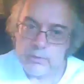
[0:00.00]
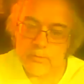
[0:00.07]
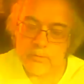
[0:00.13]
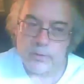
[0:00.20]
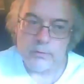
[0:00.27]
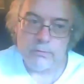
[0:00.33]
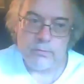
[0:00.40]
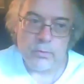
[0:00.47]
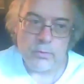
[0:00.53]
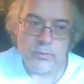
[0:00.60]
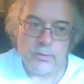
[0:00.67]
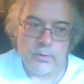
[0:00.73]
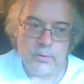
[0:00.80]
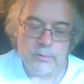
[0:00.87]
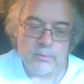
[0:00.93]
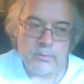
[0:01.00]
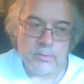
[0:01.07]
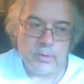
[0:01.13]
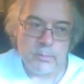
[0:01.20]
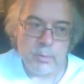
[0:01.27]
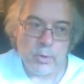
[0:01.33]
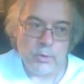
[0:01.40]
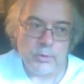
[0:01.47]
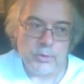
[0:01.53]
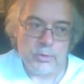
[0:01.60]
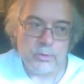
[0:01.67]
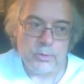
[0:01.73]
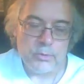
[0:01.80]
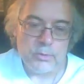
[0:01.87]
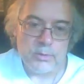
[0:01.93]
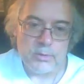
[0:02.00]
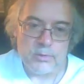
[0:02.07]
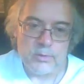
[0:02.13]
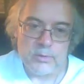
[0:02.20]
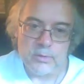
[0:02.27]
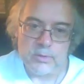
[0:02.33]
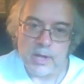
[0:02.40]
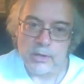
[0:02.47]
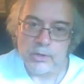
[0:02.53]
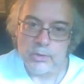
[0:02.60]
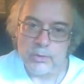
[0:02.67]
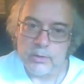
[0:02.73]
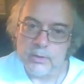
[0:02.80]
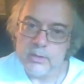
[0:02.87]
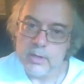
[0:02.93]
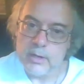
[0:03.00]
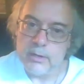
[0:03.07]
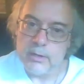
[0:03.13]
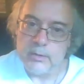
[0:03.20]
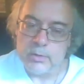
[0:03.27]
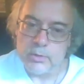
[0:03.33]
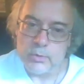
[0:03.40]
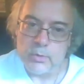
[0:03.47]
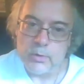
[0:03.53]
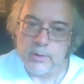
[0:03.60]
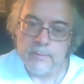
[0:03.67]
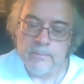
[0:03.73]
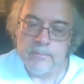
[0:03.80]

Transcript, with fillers: uh, for the the person who is is actually telling the story.